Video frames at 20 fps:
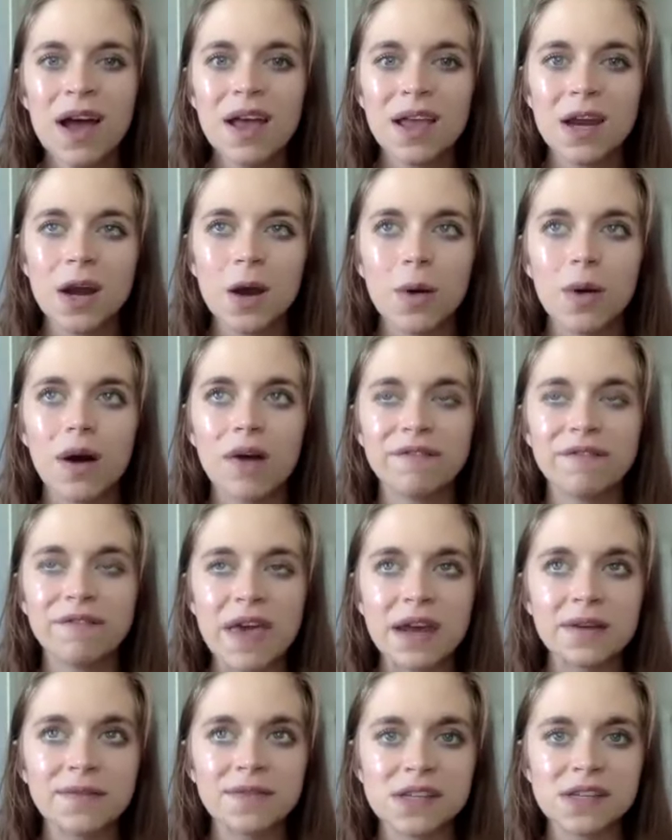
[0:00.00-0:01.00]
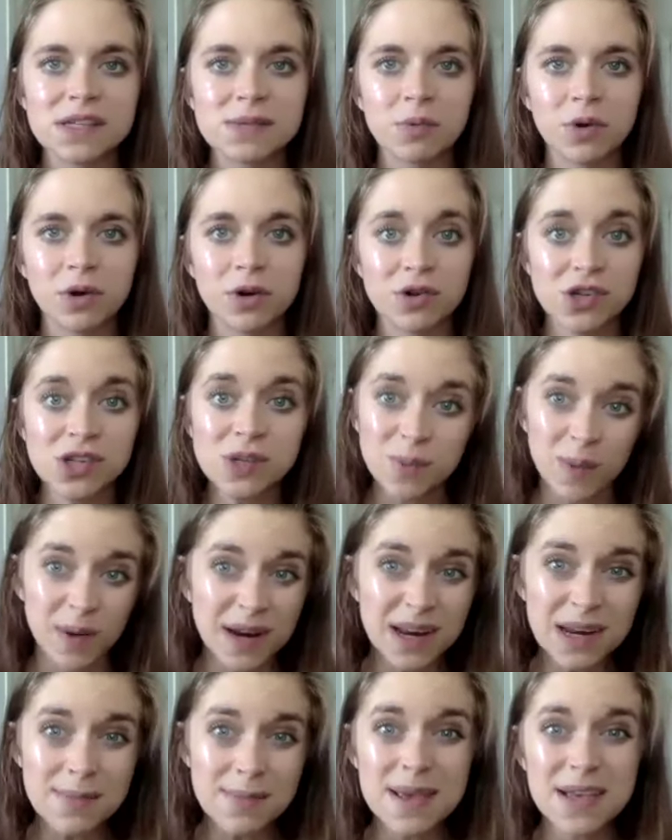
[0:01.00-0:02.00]
a fan of the sport or just
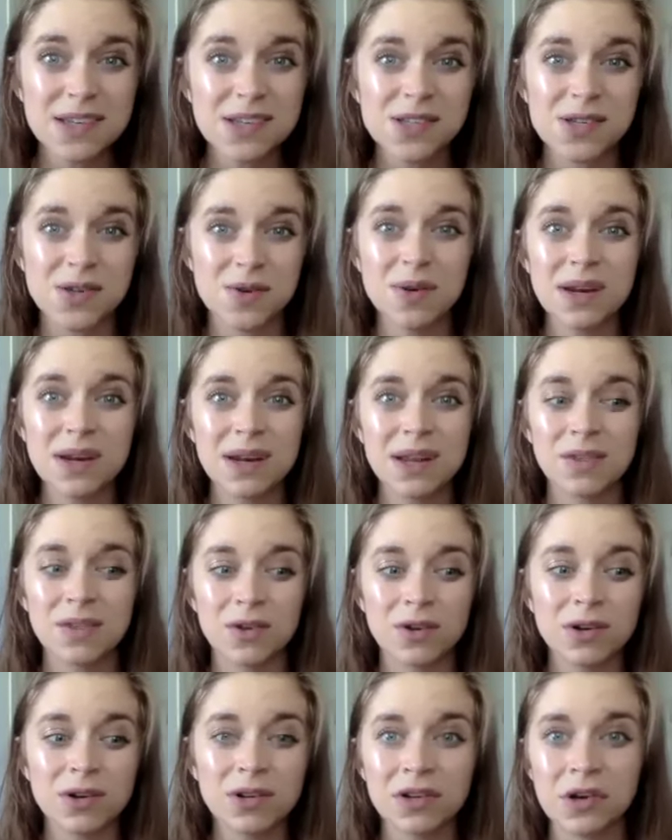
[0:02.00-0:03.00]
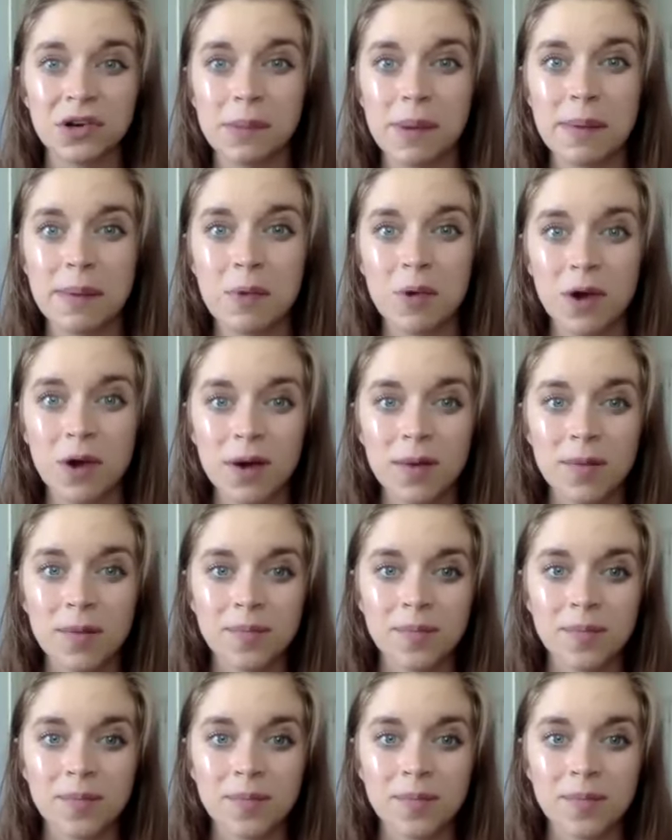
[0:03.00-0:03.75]
wanting to be a student and learn a little bit more.